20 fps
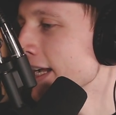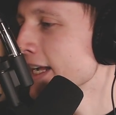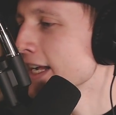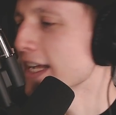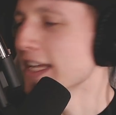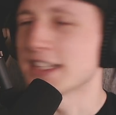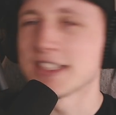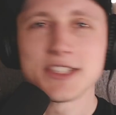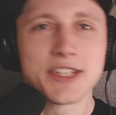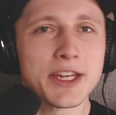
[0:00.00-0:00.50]

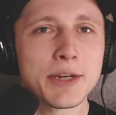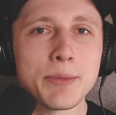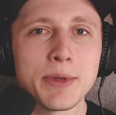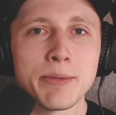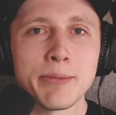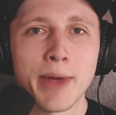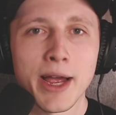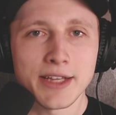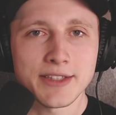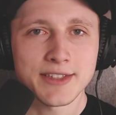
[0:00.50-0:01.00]
it's going to be
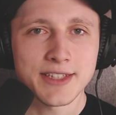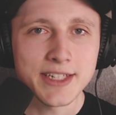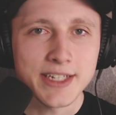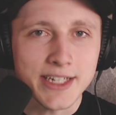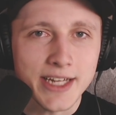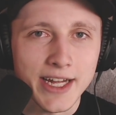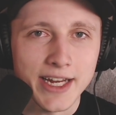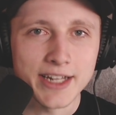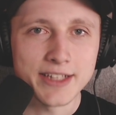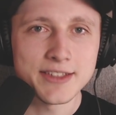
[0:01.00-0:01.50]

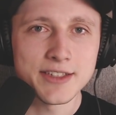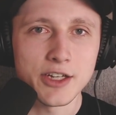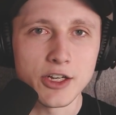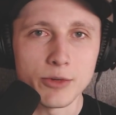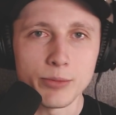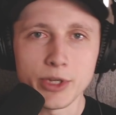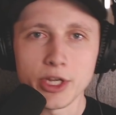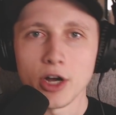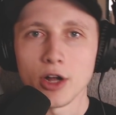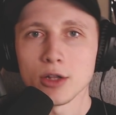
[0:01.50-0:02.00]
messy, and it's going to
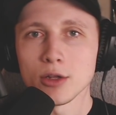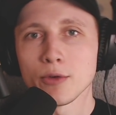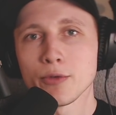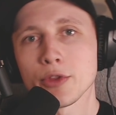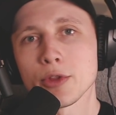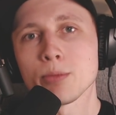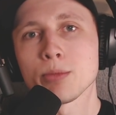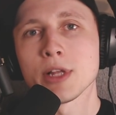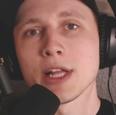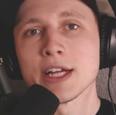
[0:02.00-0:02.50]
be all over
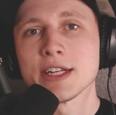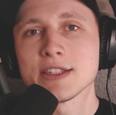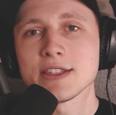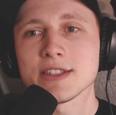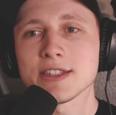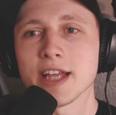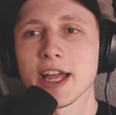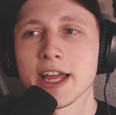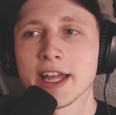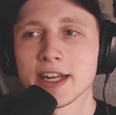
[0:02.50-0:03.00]
the
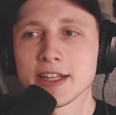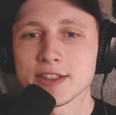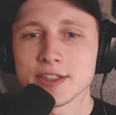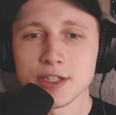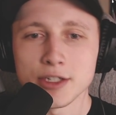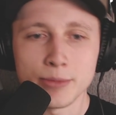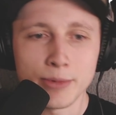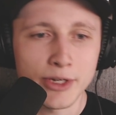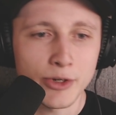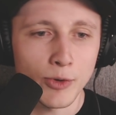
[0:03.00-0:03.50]
place, and it's going
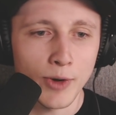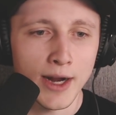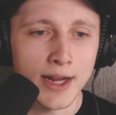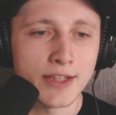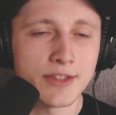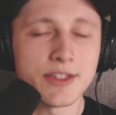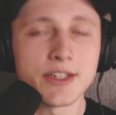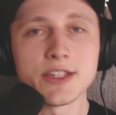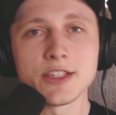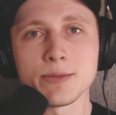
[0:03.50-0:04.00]
to be
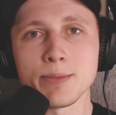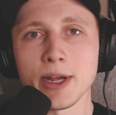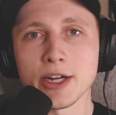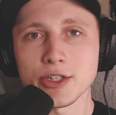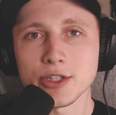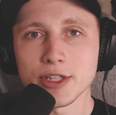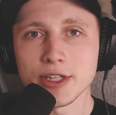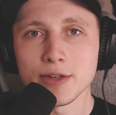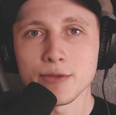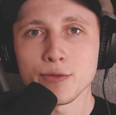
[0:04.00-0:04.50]
crazy,
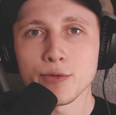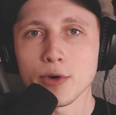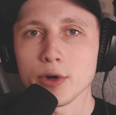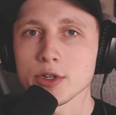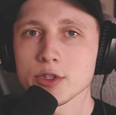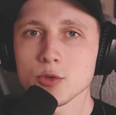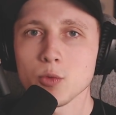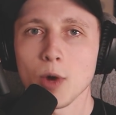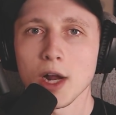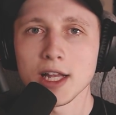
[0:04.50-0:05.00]
especially at
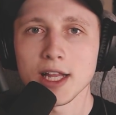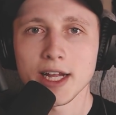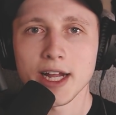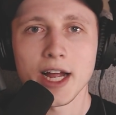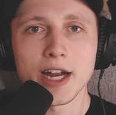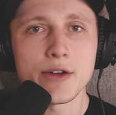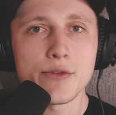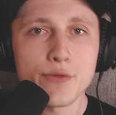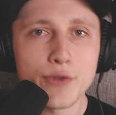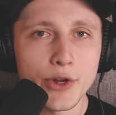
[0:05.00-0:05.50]
first, while I
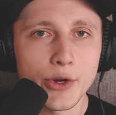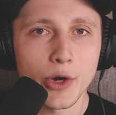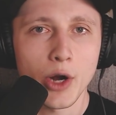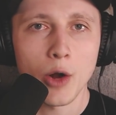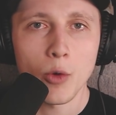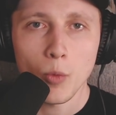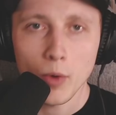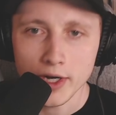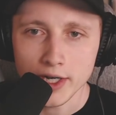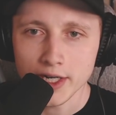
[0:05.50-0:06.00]
kind of figure
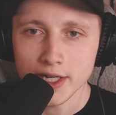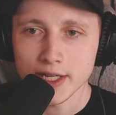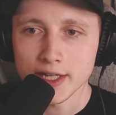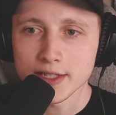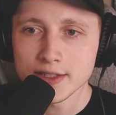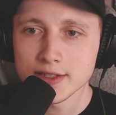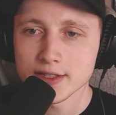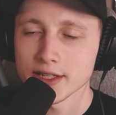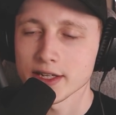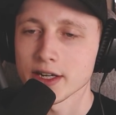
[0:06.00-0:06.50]
out what it
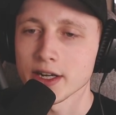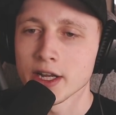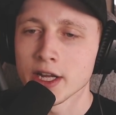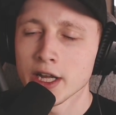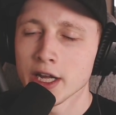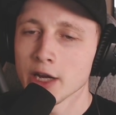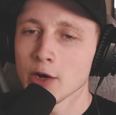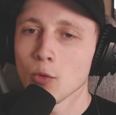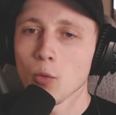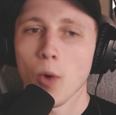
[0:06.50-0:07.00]
is, and
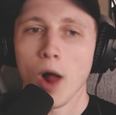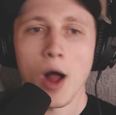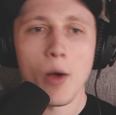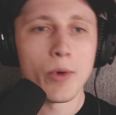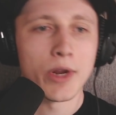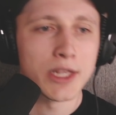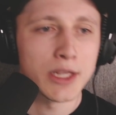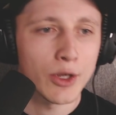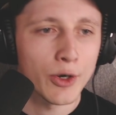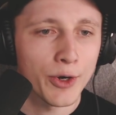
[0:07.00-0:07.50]
while
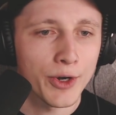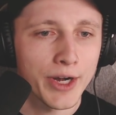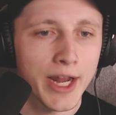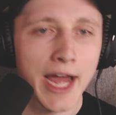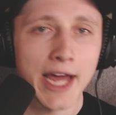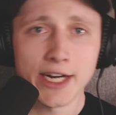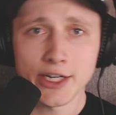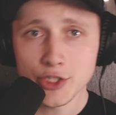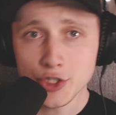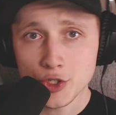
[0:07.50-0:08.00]
we learn
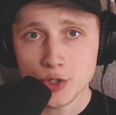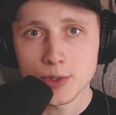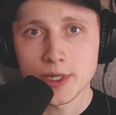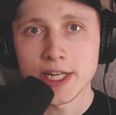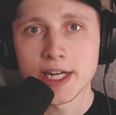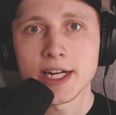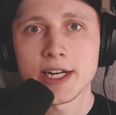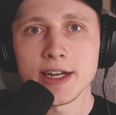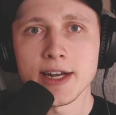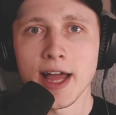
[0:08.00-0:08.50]
how to treat
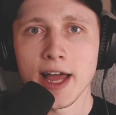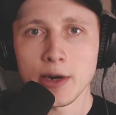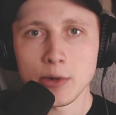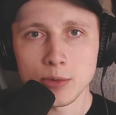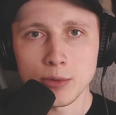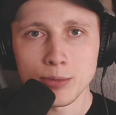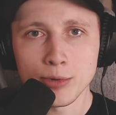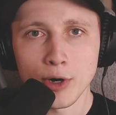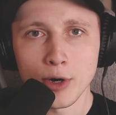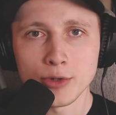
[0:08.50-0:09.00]
it and how to
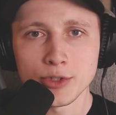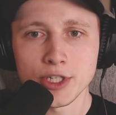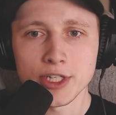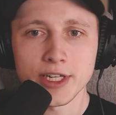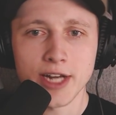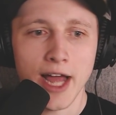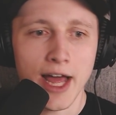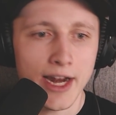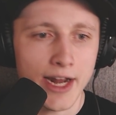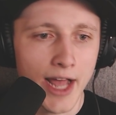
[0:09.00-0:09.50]
approach it and
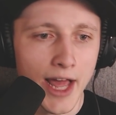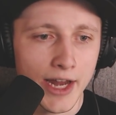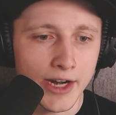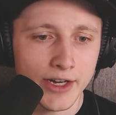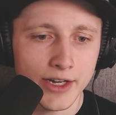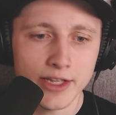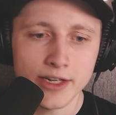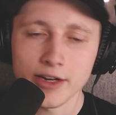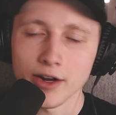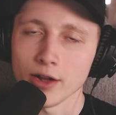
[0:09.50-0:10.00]
how to edit
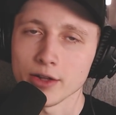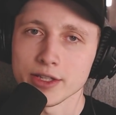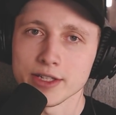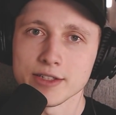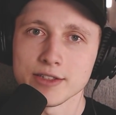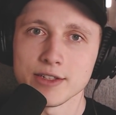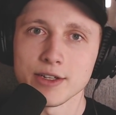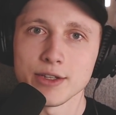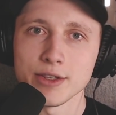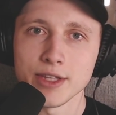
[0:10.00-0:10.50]
it and all
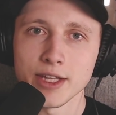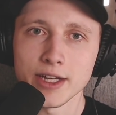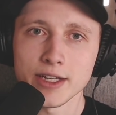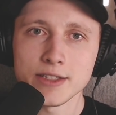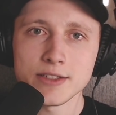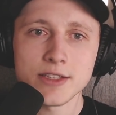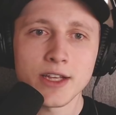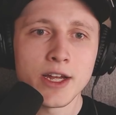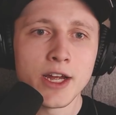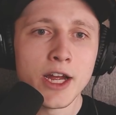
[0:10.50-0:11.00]
these good
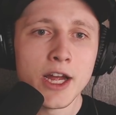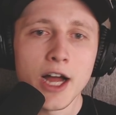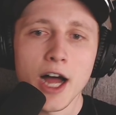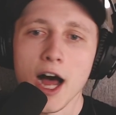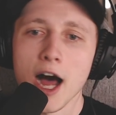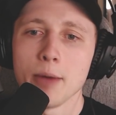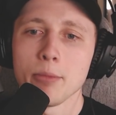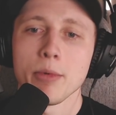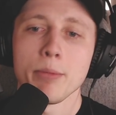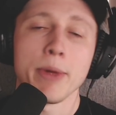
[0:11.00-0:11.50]
things.
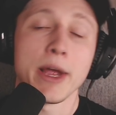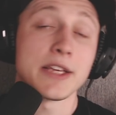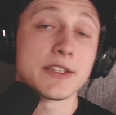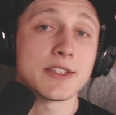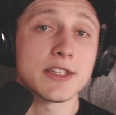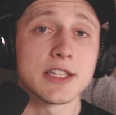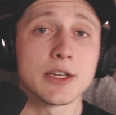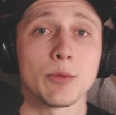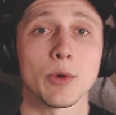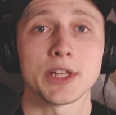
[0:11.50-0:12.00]
But
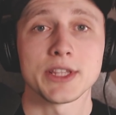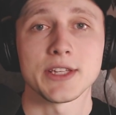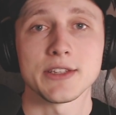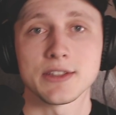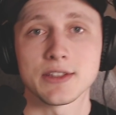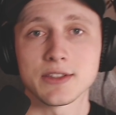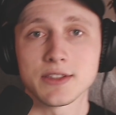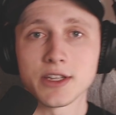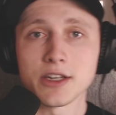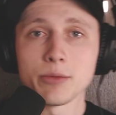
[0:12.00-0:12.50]
basically what this
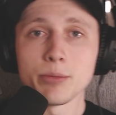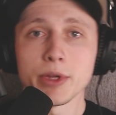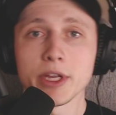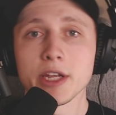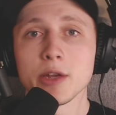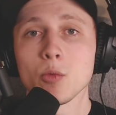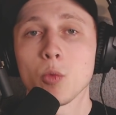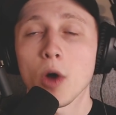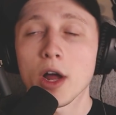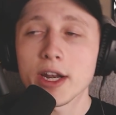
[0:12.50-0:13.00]
is going to
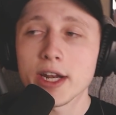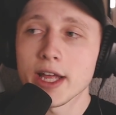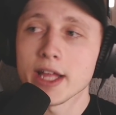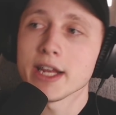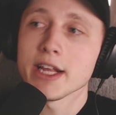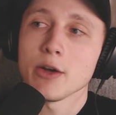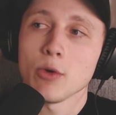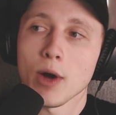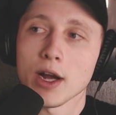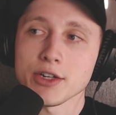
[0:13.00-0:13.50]
be, what
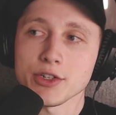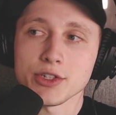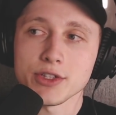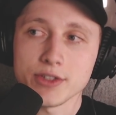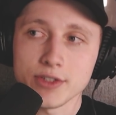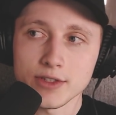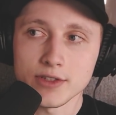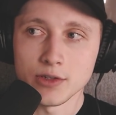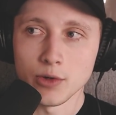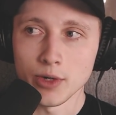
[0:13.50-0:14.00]
Any
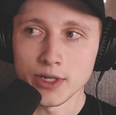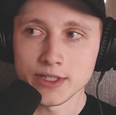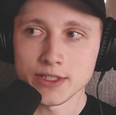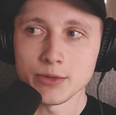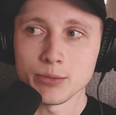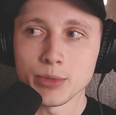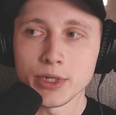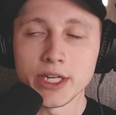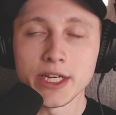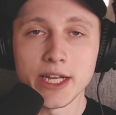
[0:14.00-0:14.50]
Questions is going to
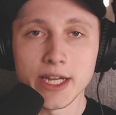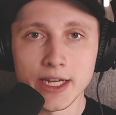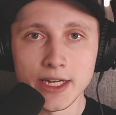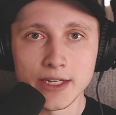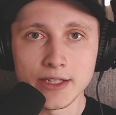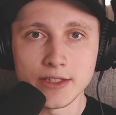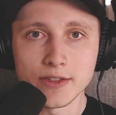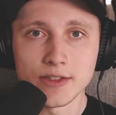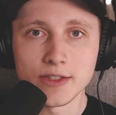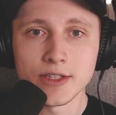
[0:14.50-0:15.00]
be,
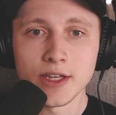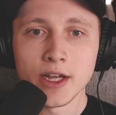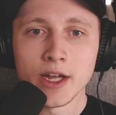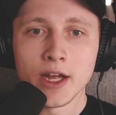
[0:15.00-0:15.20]
is